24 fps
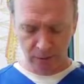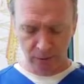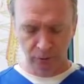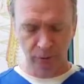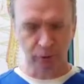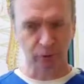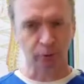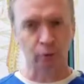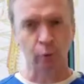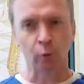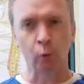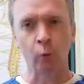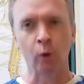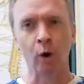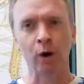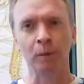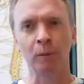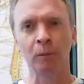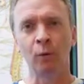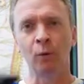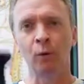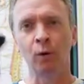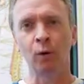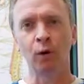just
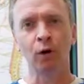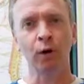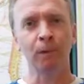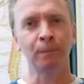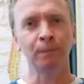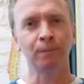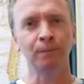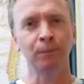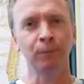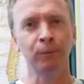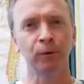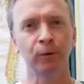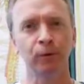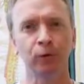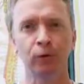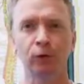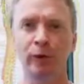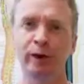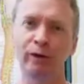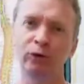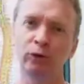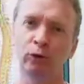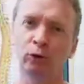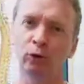one more
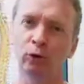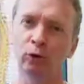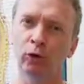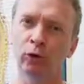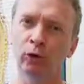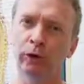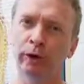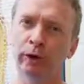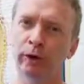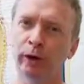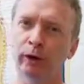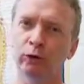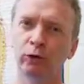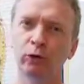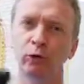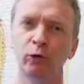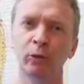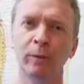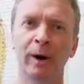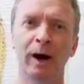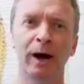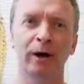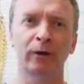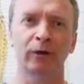great tool in our
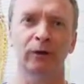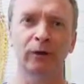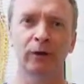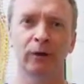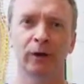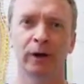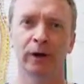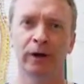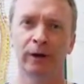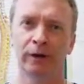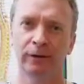toolbox